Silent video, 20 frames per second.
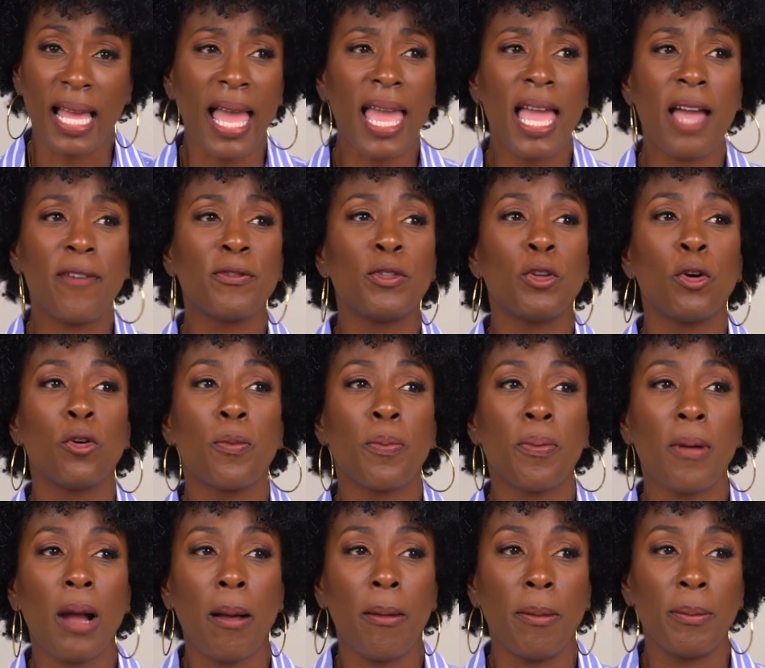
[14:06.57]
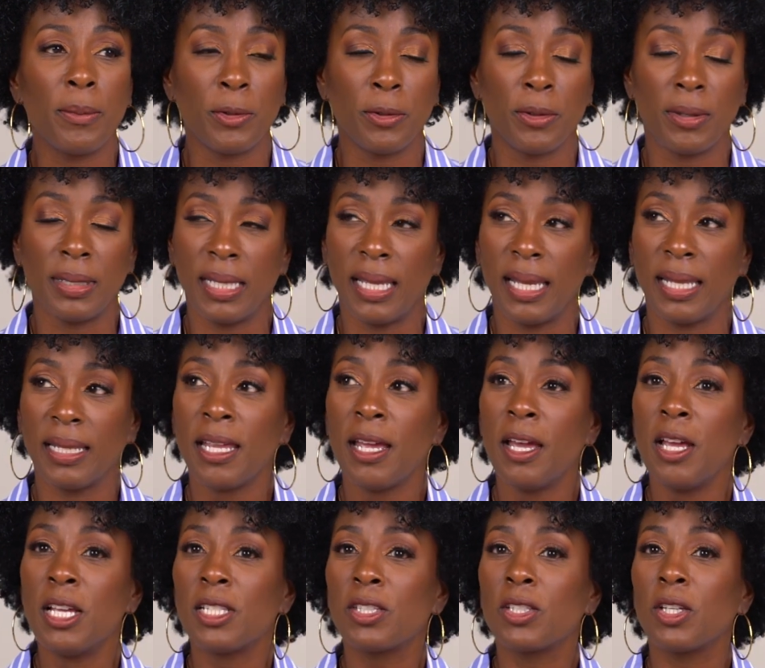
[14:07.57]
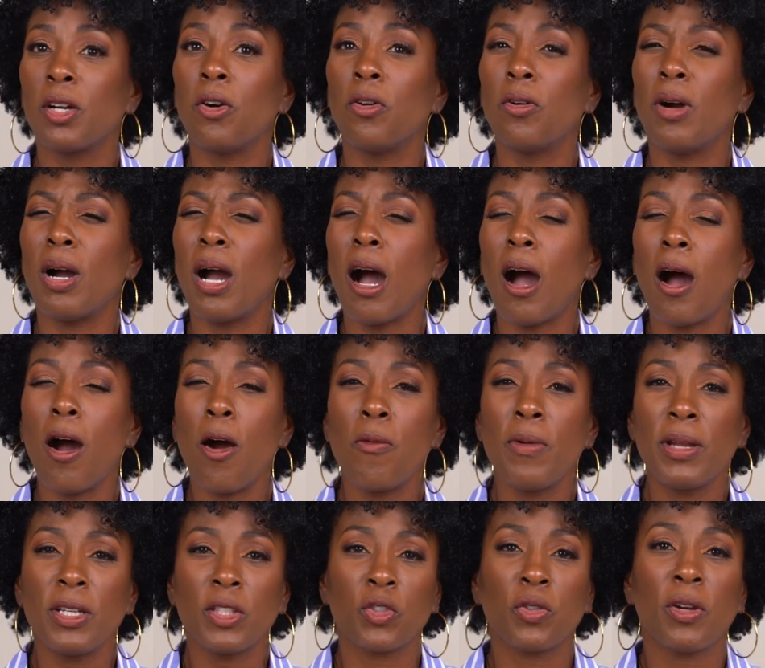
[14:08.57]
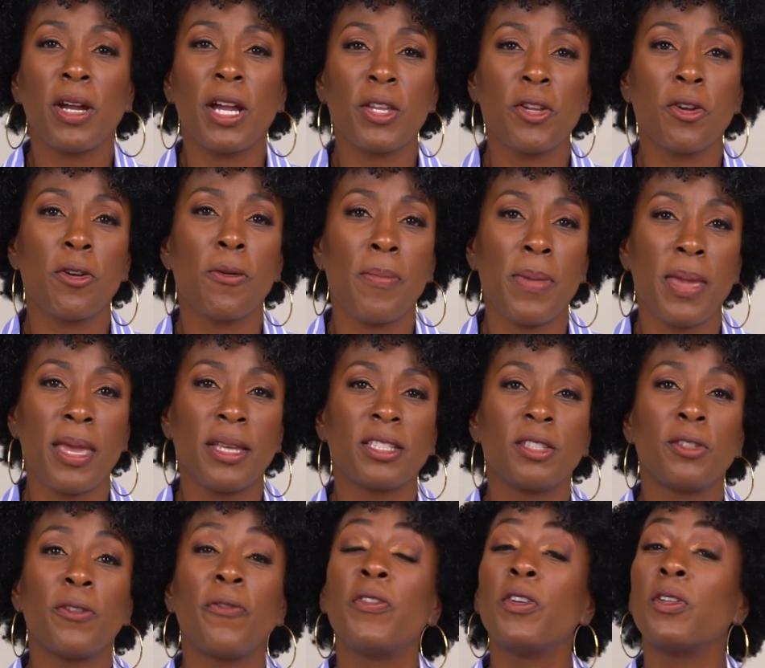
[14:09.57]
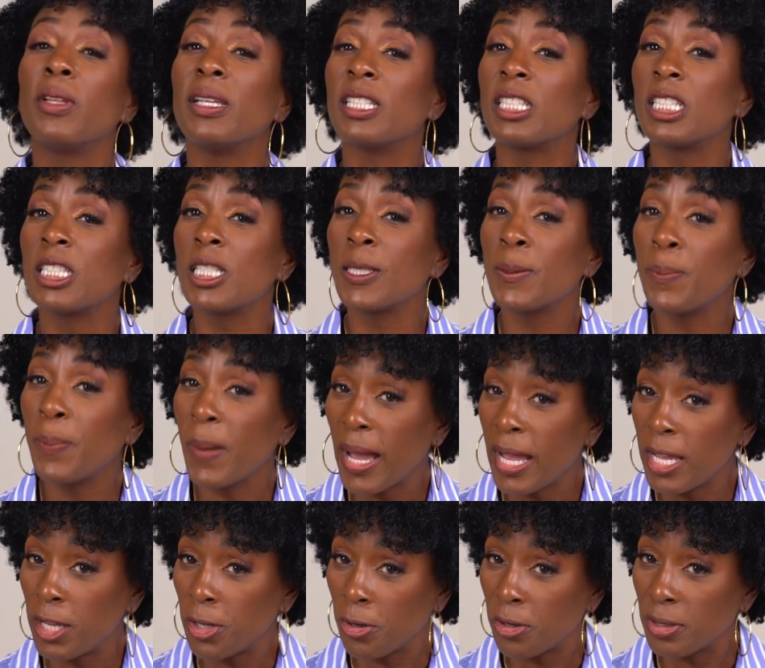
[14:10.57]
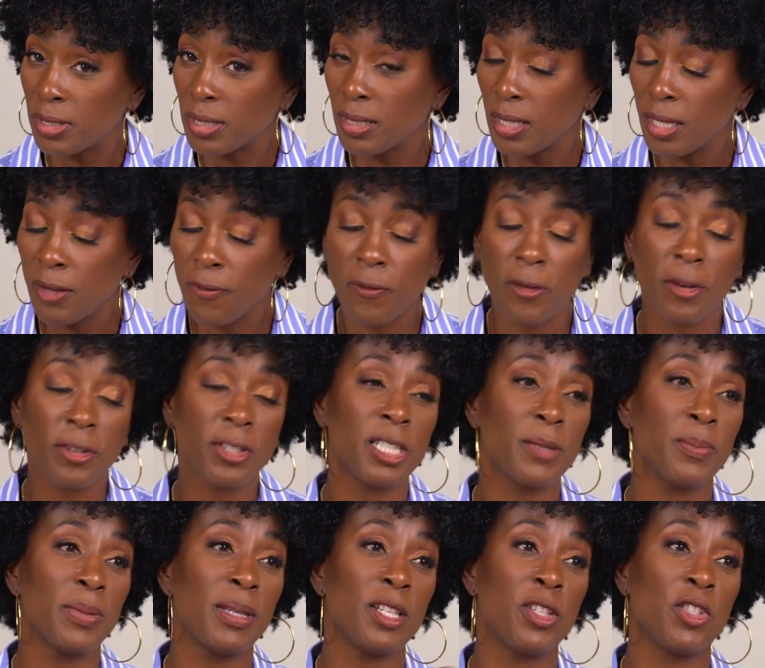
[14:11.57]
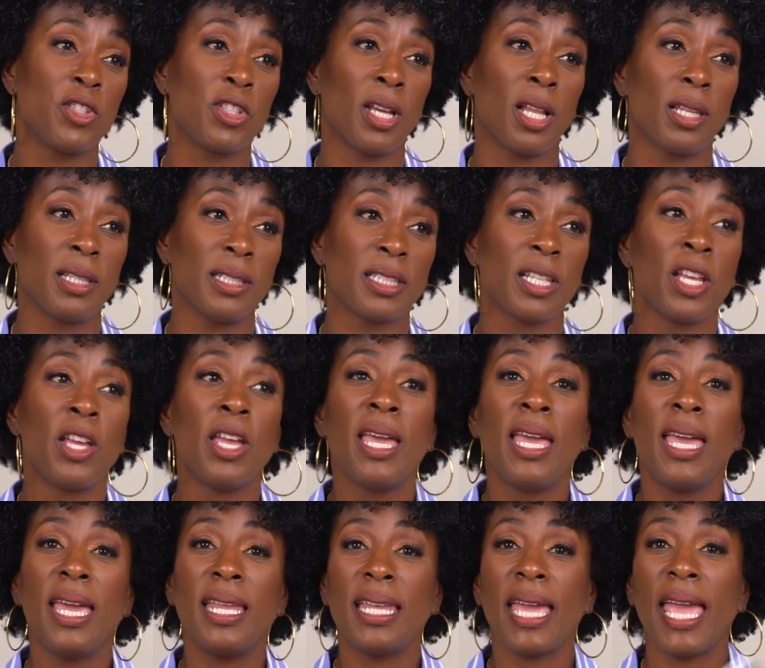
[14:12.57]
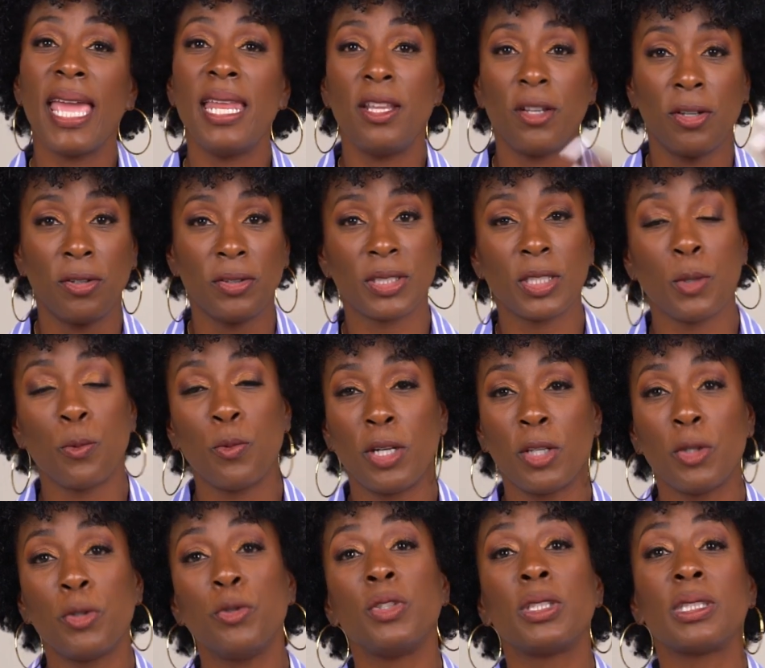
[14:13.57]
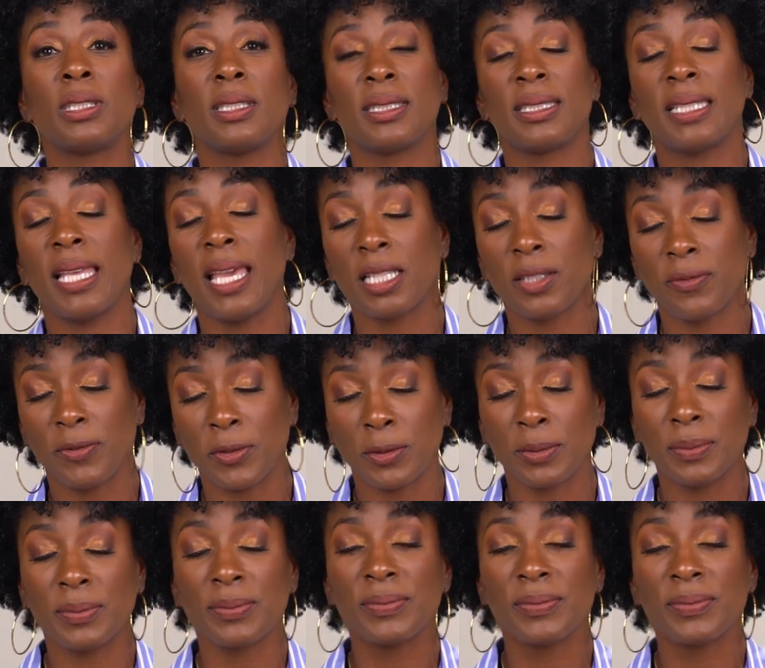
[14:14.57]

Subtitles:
I have no problem doing that. So always try your best to feel inspired versus being jealous and hating on someone who's successful.